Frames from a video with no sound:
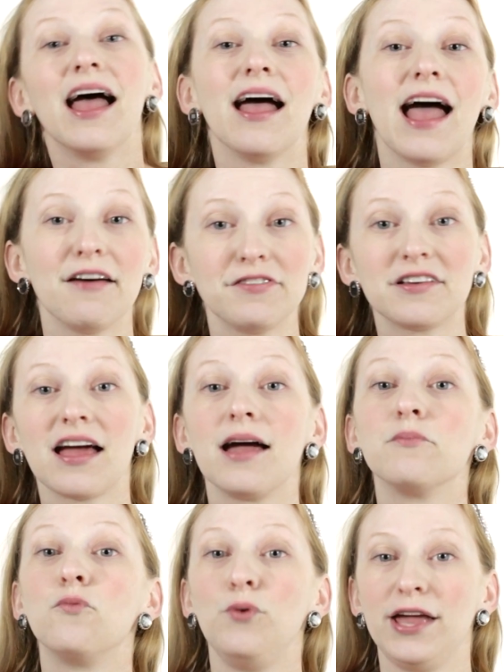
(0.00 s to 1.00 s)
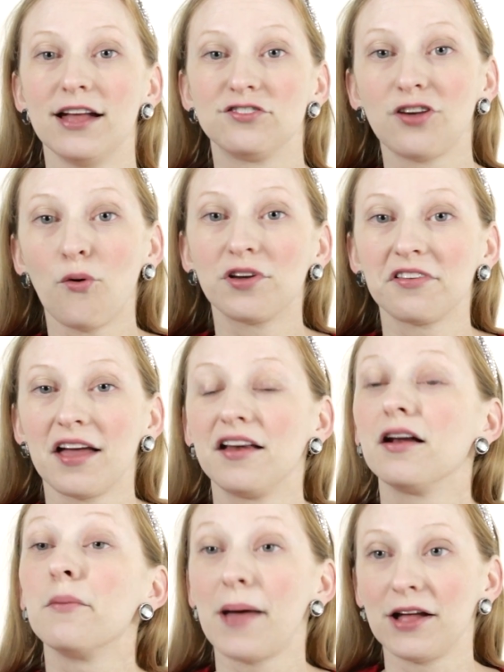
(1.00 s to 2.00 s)
Half the time we get so
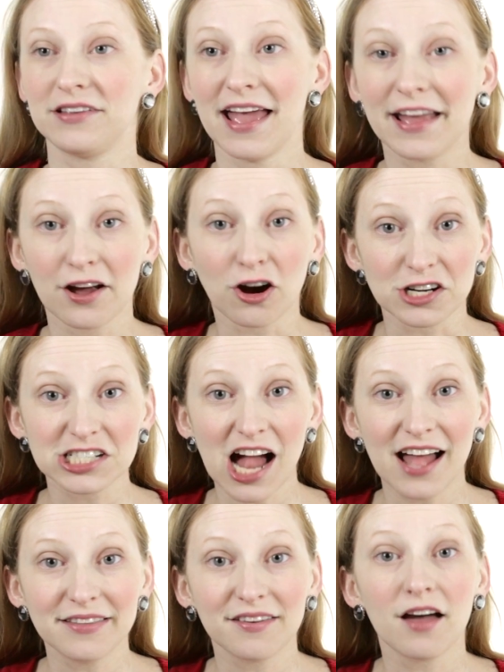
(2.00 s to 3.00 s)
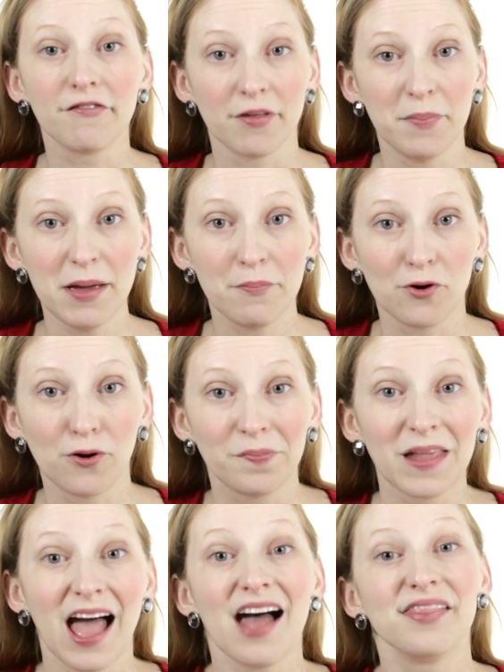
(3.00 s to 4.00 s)
excited about taking our shots of the people
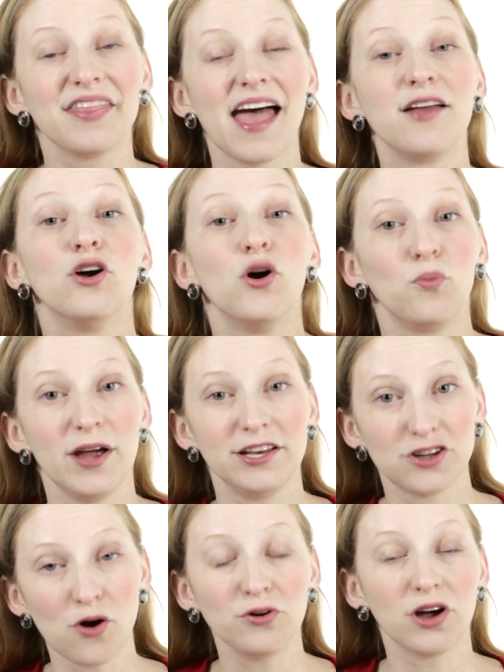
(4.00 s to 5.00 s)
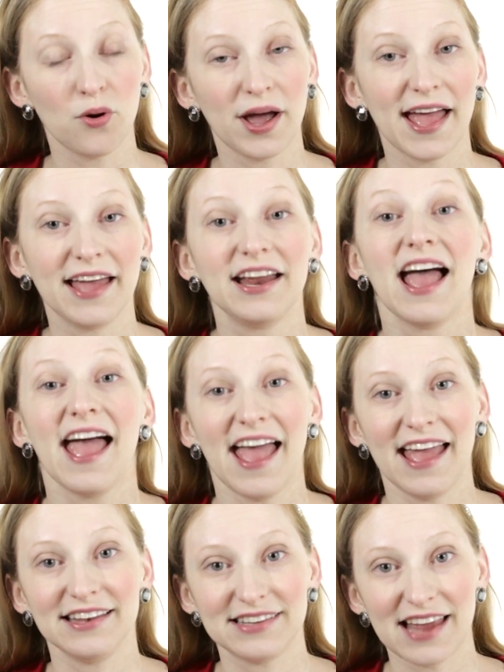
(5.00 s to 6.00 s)
that we don't go ahead
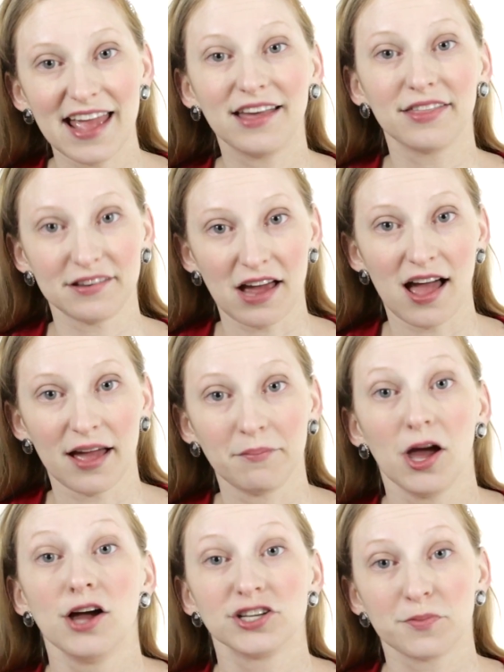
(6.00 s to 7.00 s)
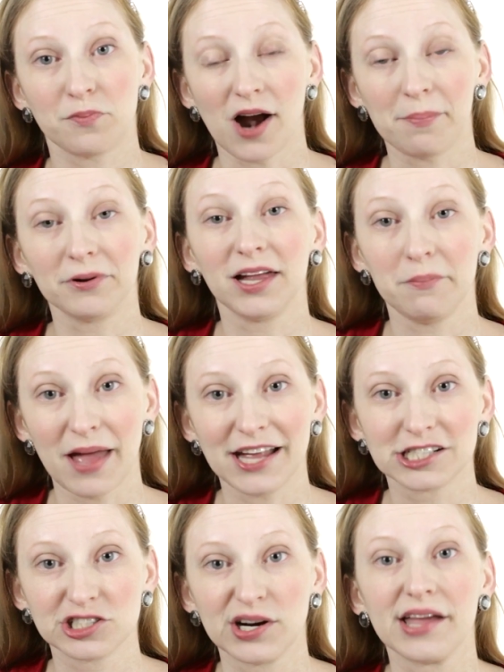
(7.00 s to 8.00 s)
and take the time to properly make
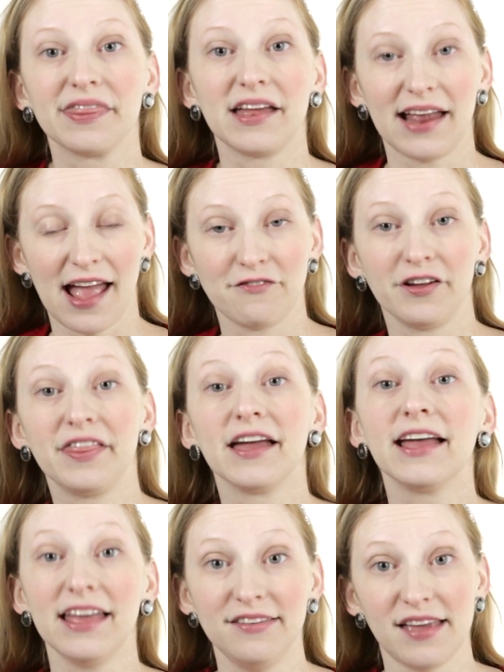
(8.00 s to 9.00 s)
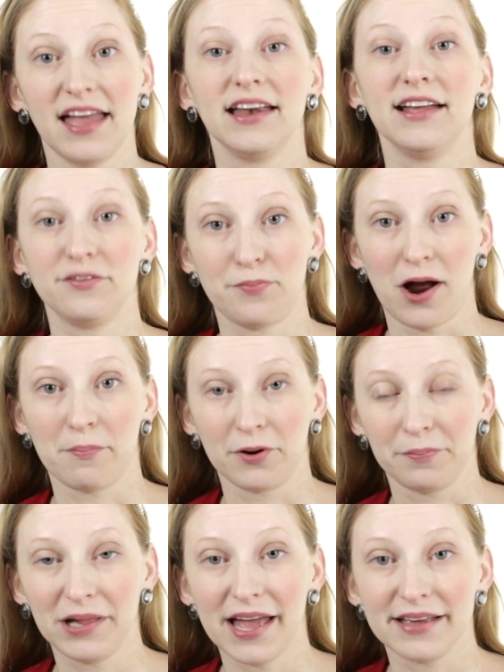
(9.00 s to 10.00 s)
sure that everything is in its proper
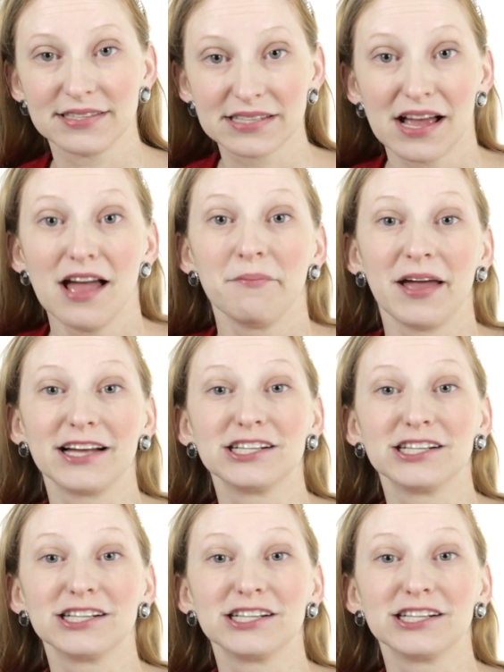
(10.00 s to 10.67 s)
place, making